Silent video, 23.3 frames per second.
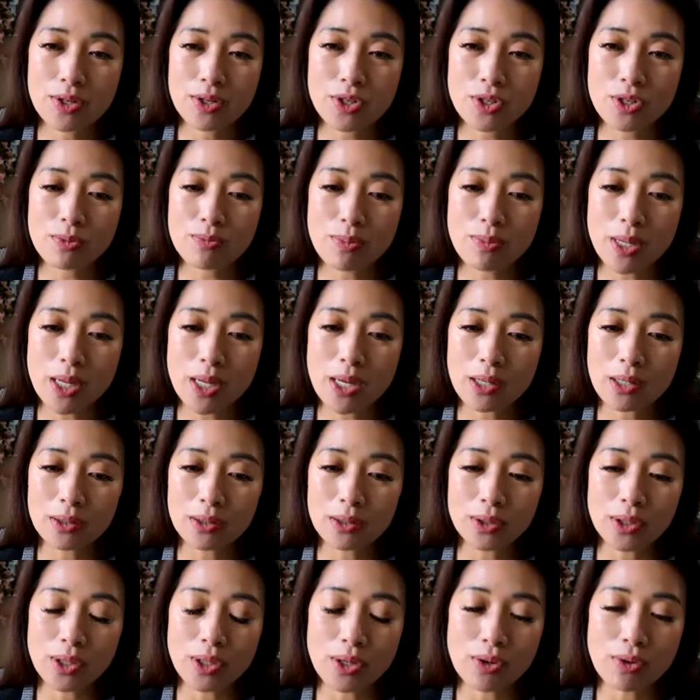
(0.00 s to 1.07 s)
just being
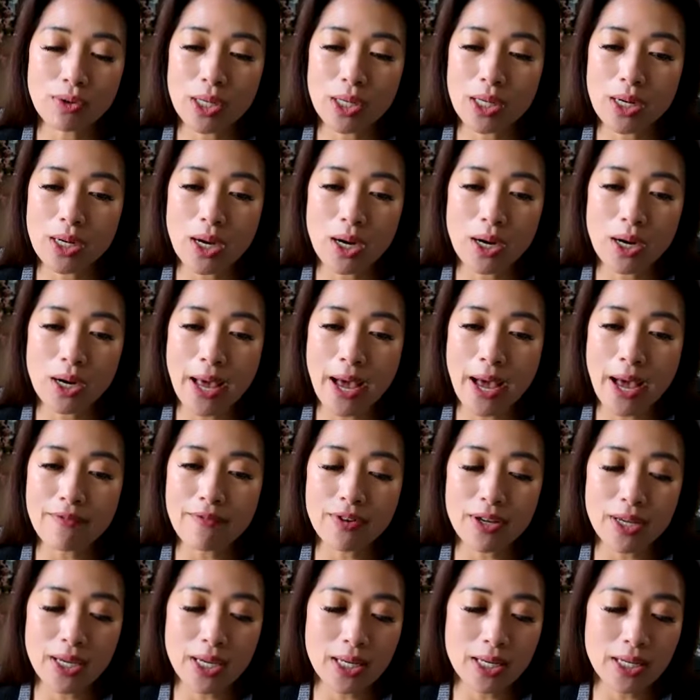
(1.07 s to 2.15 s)
alone and not
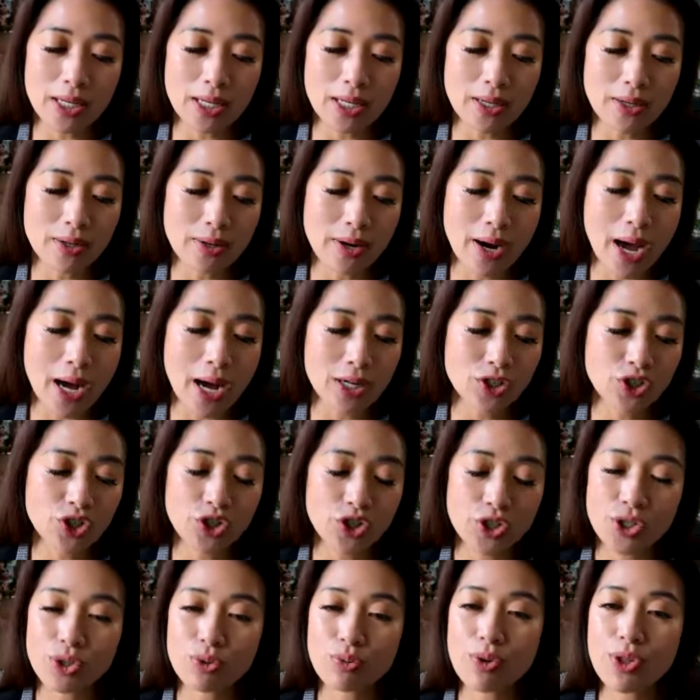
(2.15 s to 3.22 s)
having any
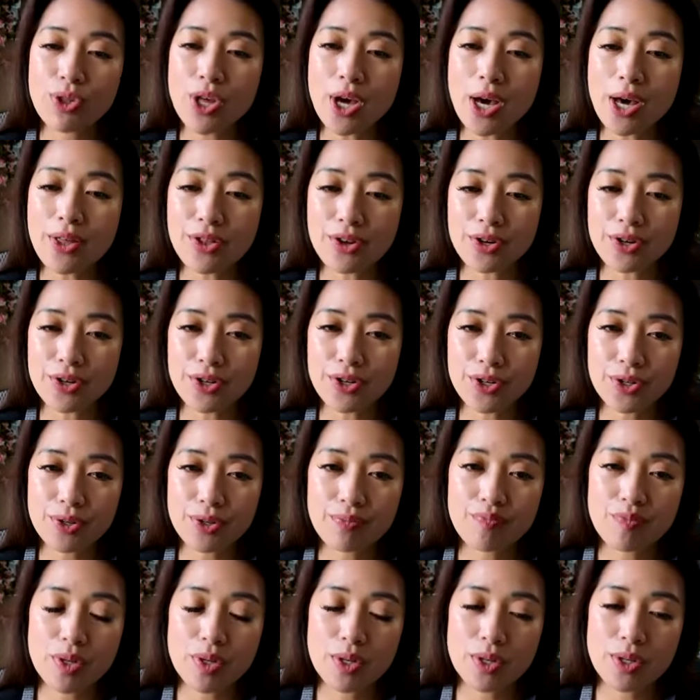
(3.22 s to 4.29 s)
interactions with others.
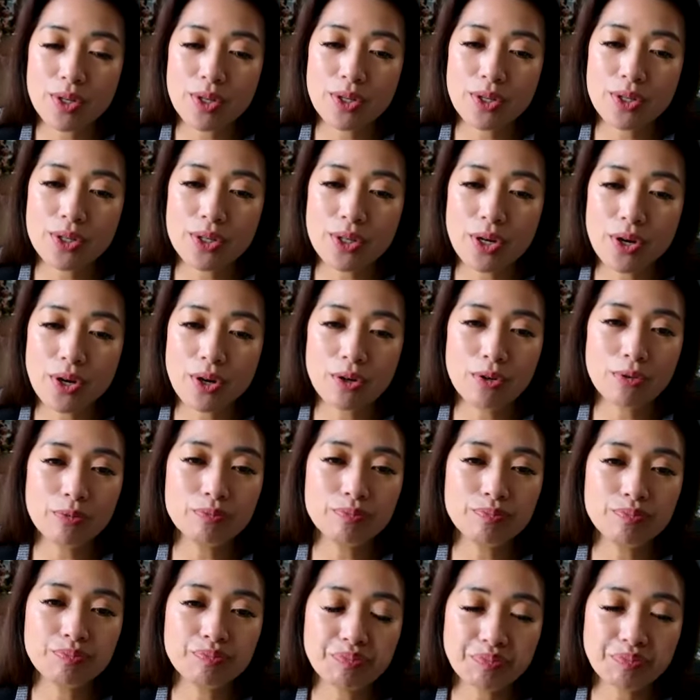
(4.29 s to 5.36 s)

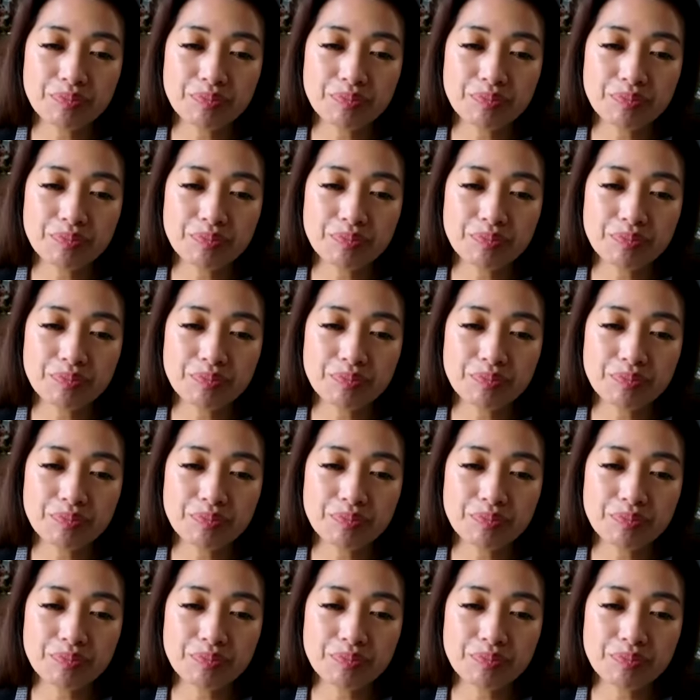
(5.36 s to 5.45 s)
So